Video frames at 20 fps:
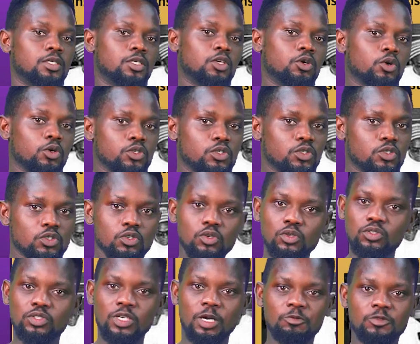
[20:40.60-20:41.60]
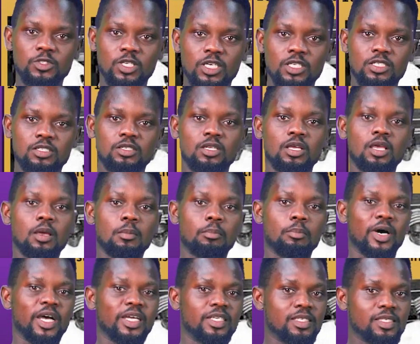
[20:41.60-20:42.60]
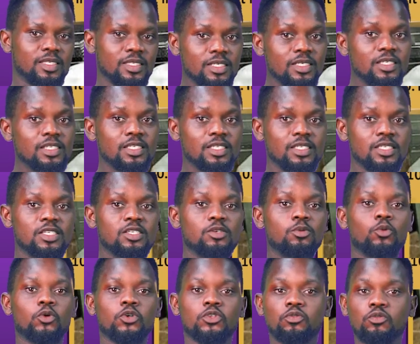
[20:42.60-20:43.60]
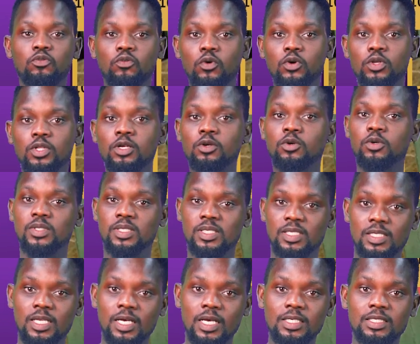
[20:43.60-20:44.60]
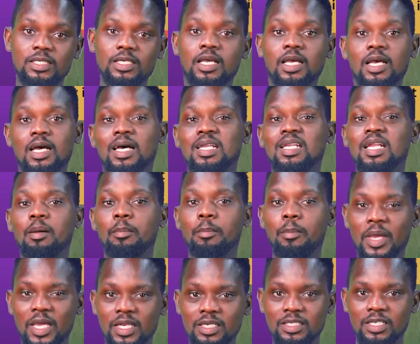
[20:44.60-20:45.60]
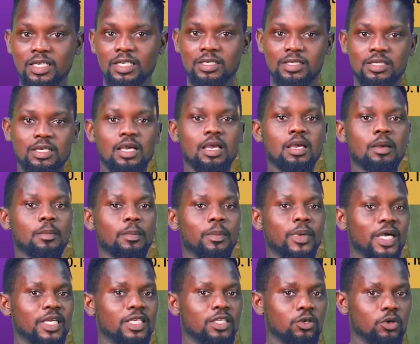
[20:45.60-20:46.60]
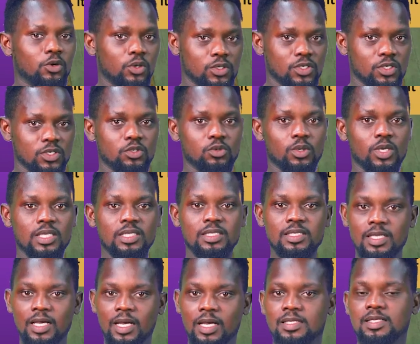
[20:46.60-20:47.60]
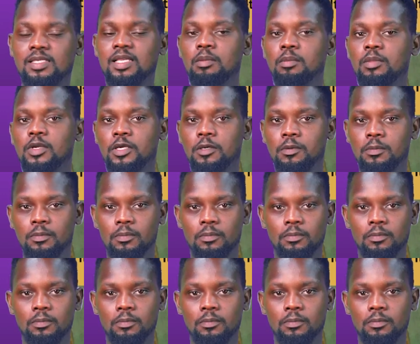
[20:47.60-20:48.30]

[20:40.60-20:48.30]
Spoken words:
The Constitution drafted by the CDC was further considered and amended by the Constituent Assembly.